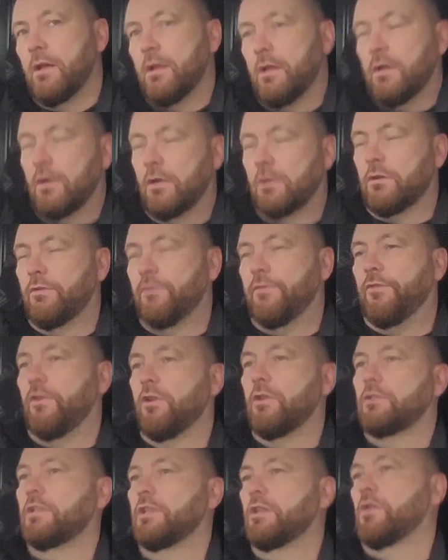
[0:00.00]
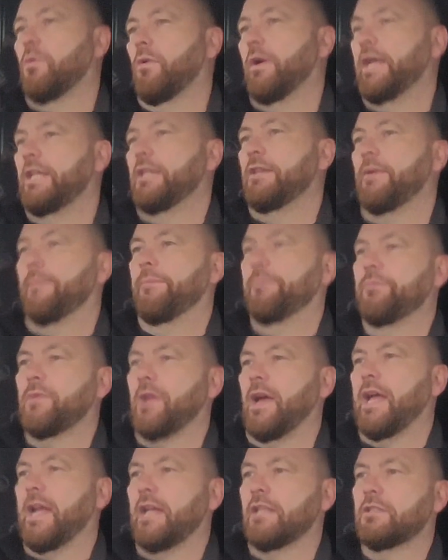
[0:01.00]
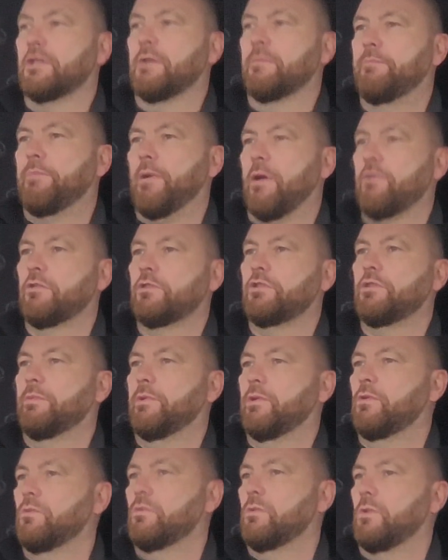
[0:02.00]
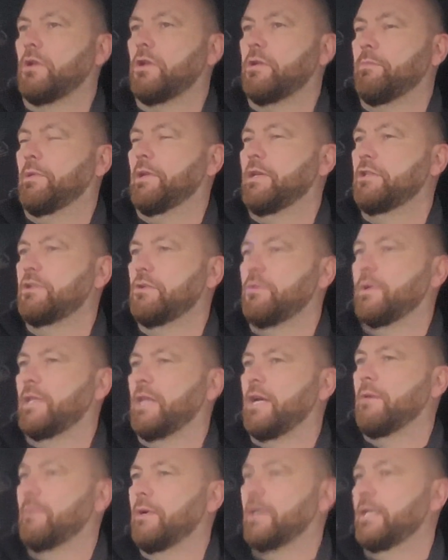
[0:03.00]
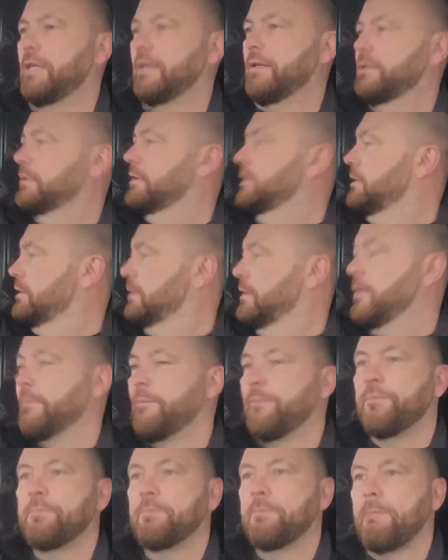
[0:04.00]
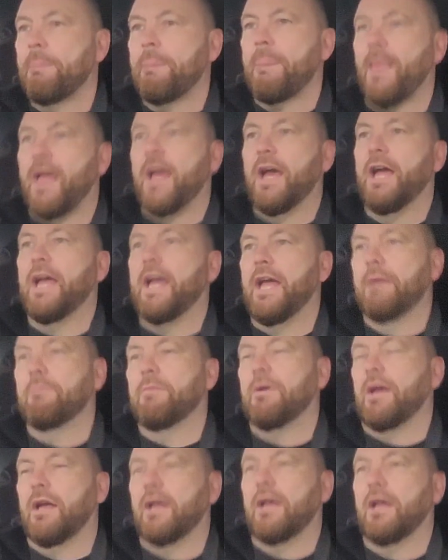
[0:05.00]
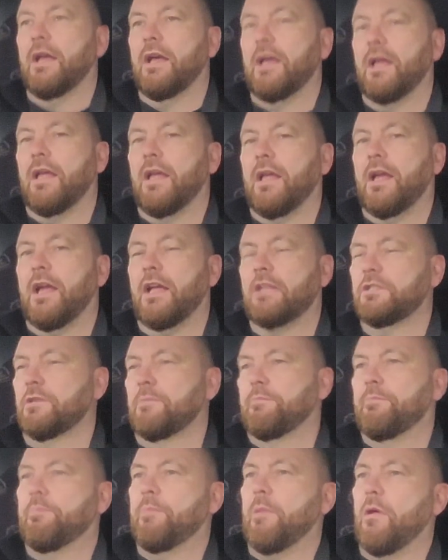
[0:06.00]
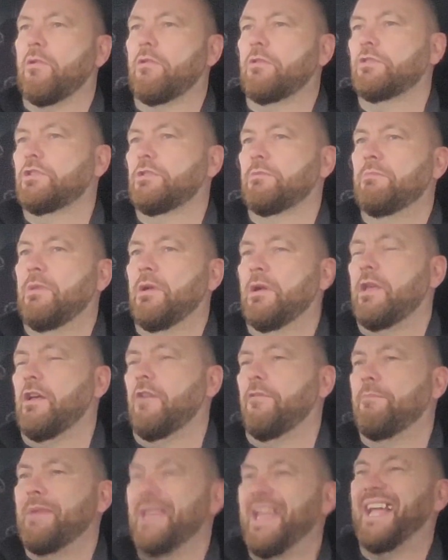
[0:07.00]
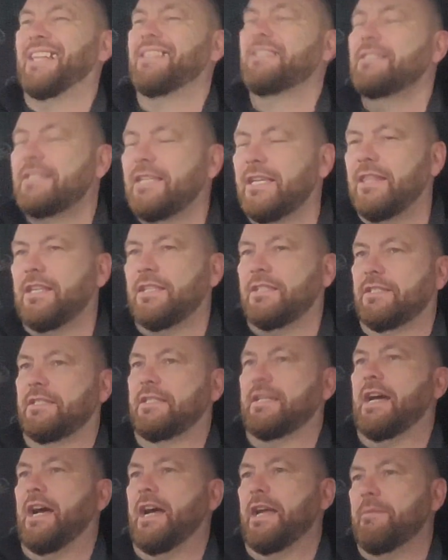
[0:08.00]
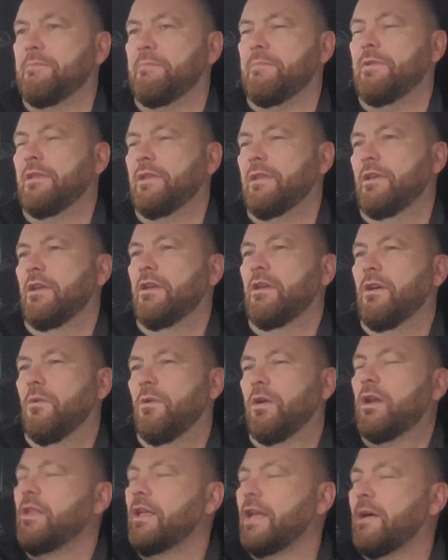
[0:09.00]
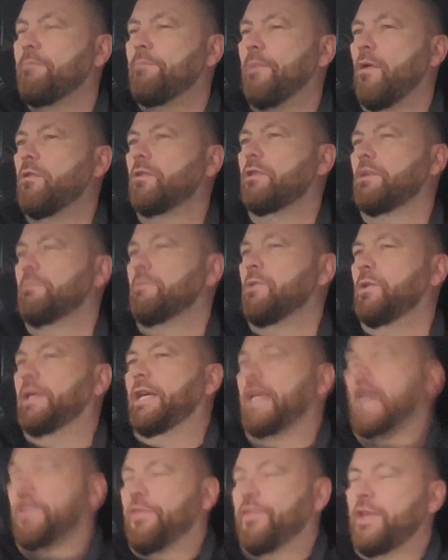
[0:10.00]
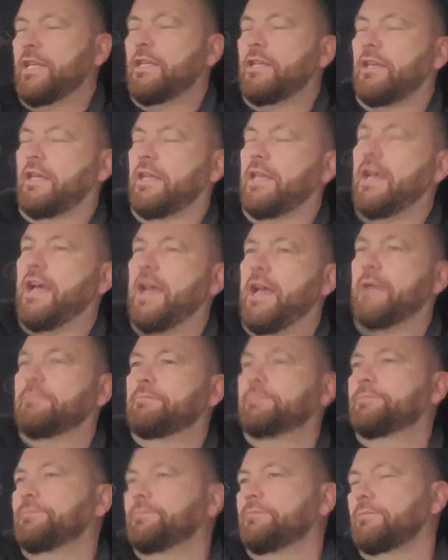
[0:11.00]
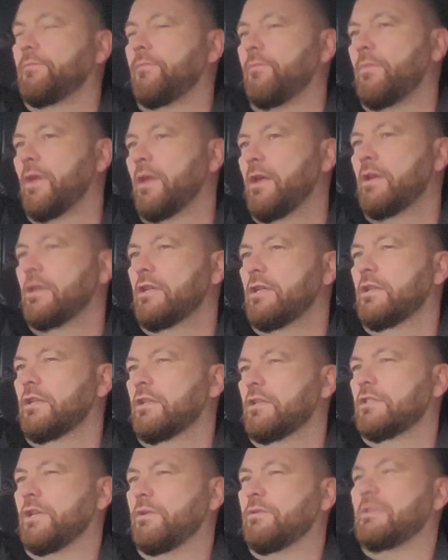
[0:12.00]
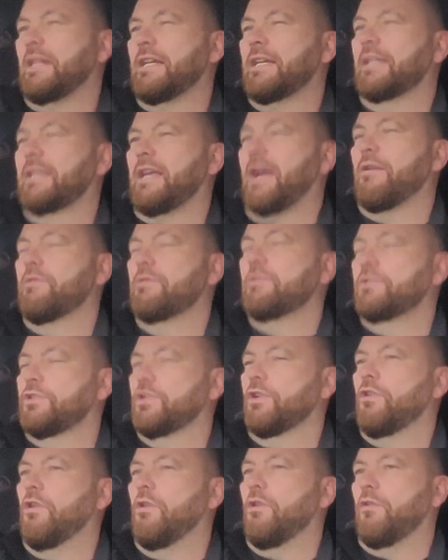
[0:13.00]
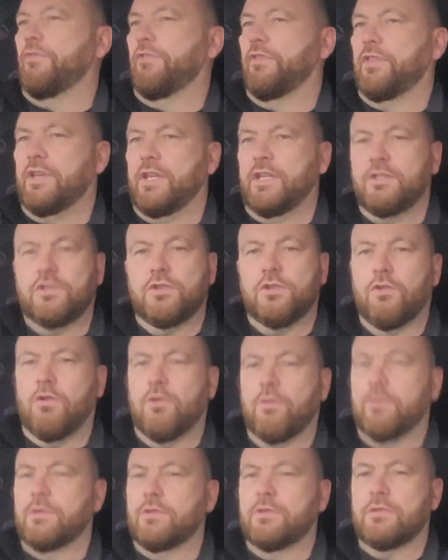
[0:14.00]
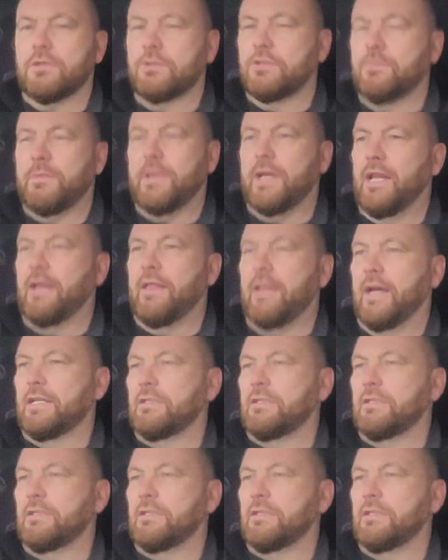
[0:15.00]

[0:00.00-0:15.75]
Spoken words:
140 quid. I had to borrow some, a lot of police going that way. I had to borrow some money off my auntie this time. Well, I don't think I borrowed the money, I think she was like a guarantor for the insurance or something like that.